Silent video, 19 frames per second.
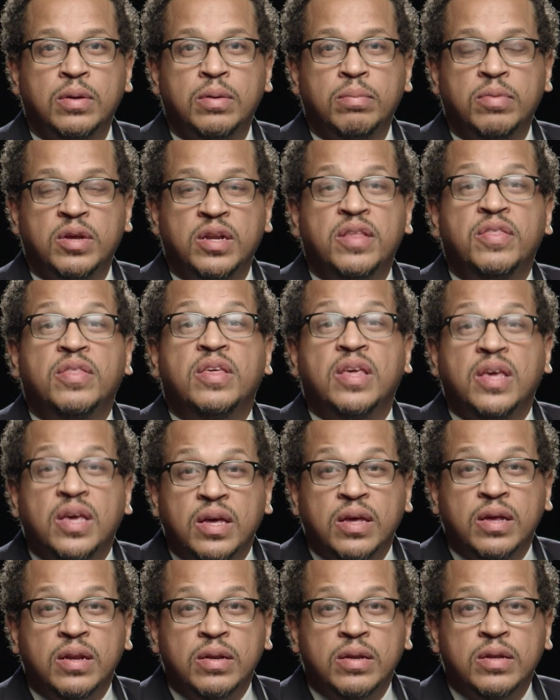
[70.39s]
but in the
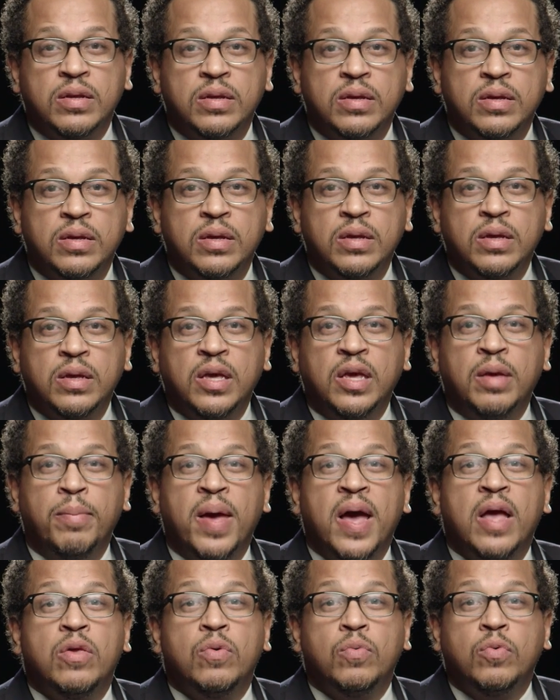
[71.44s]
end,
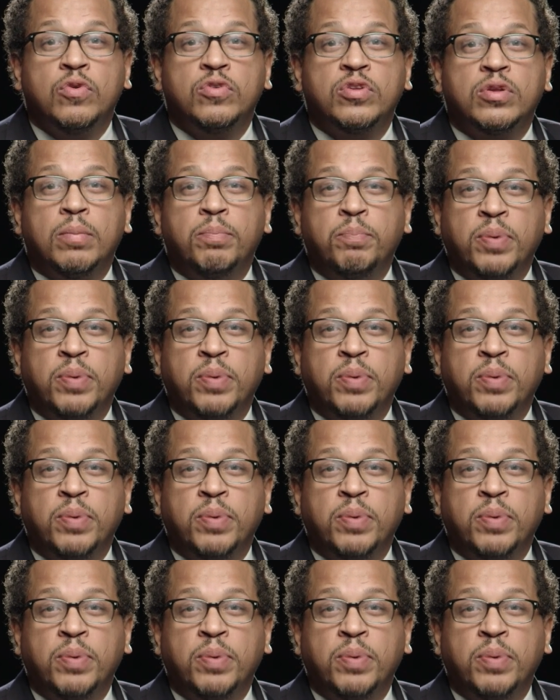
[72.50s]
Emanuel's